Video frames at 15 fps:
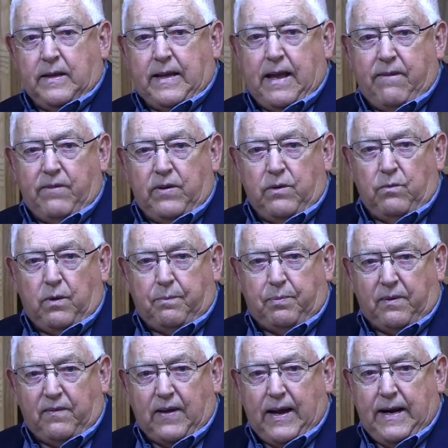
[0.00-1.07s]
Kevin will
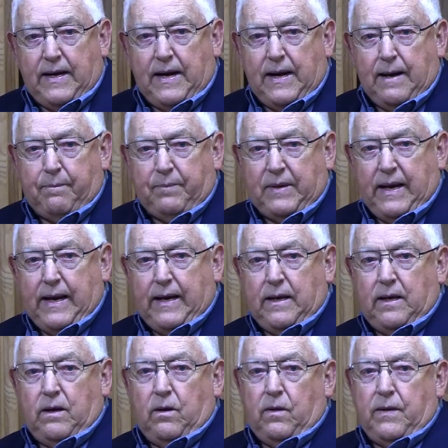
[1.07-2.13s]
provide an update
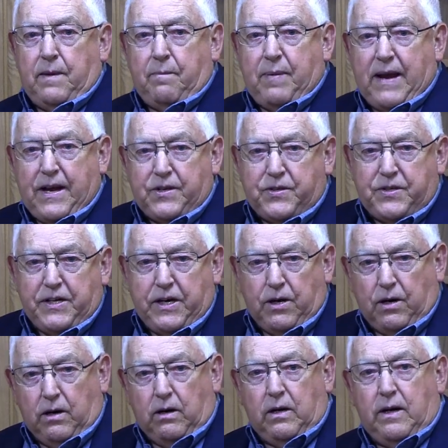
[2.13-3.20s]
on the past
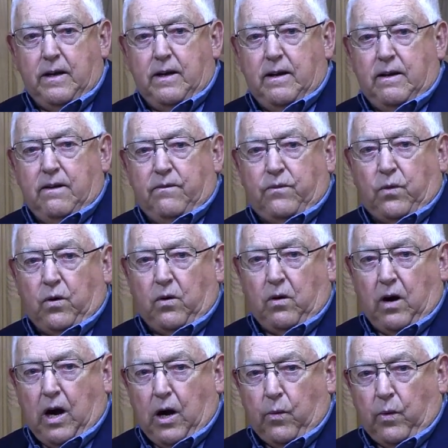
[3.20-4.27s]
year
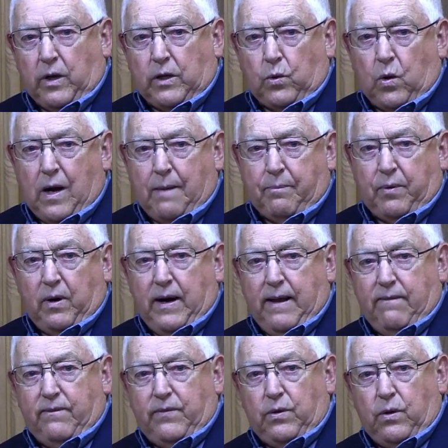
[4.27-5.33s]
for our
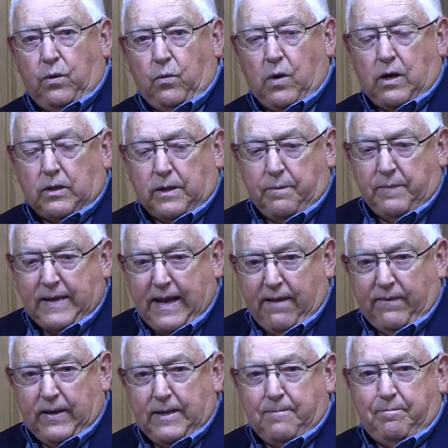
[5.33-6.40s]
cooperative. Welcome,
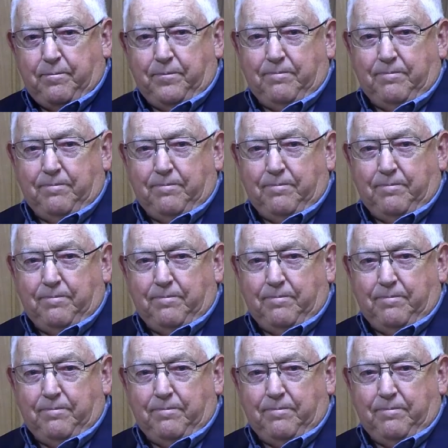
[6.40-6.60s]
Kevin.